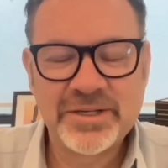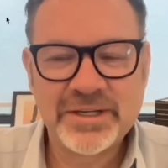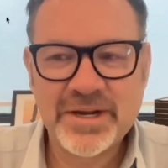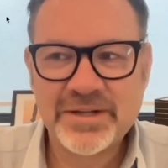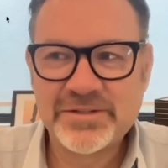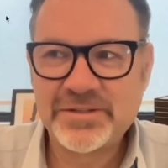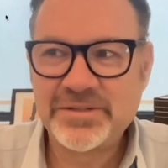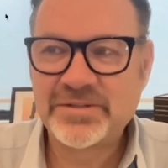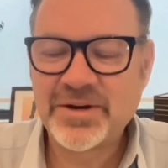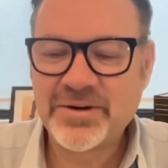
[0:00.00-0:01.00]

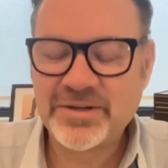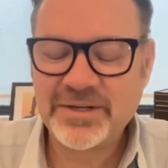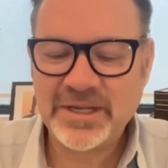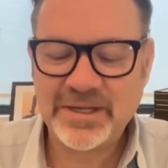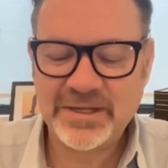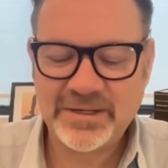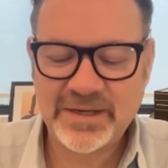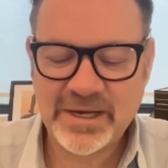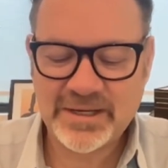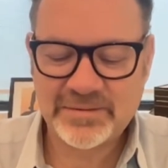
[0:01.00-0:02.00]
Technology started
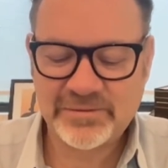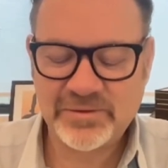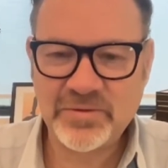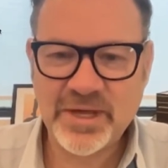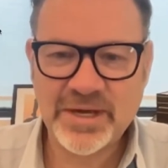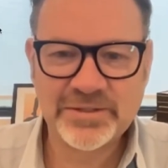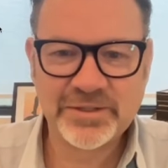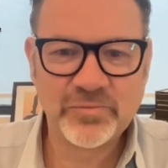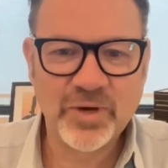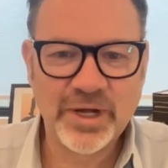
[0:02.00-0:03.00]
in
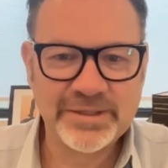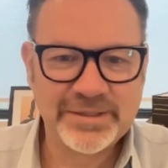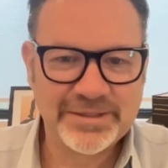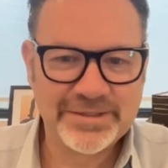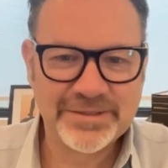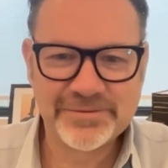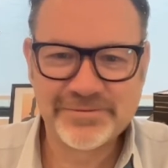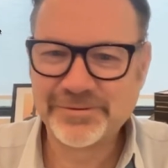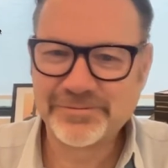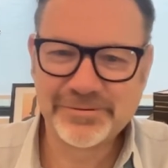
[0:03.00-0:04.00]
2001.
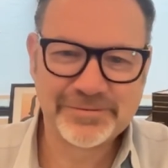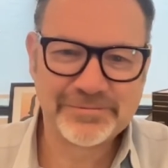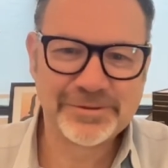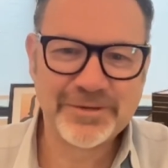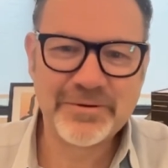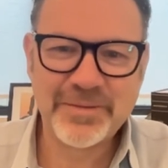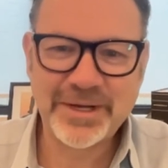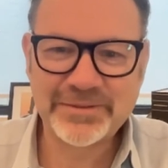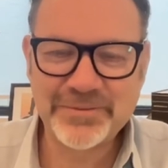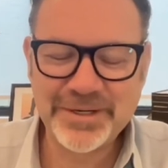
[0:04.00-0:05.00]
So we're going
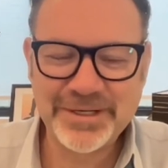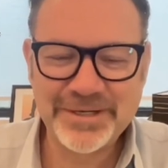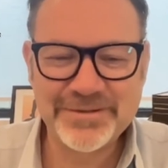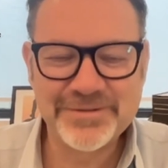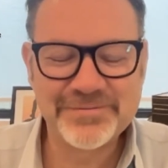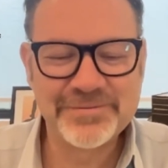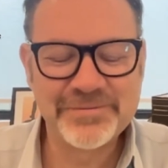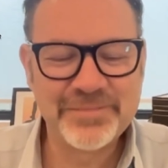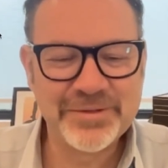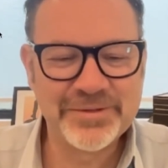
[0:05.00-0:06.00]
back 20 years
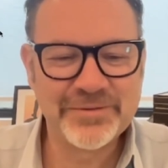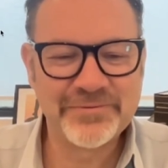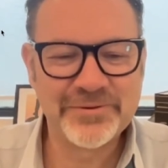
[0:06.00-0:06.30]
when we built our